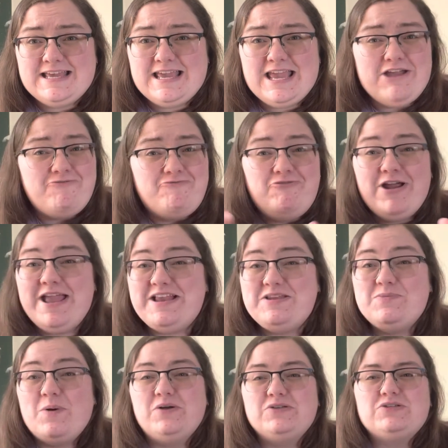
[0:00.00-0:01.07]
It really
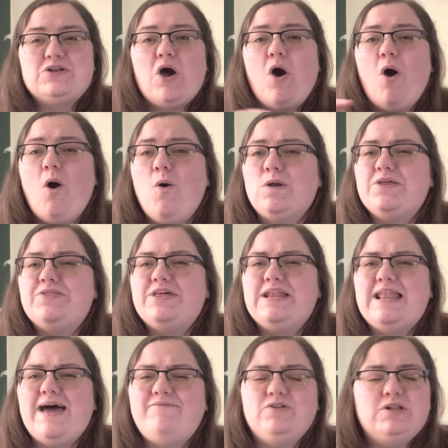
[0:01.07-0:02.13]
was on a whole other
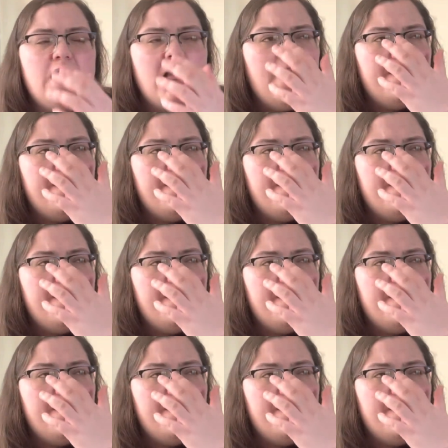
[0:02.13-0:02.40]
level.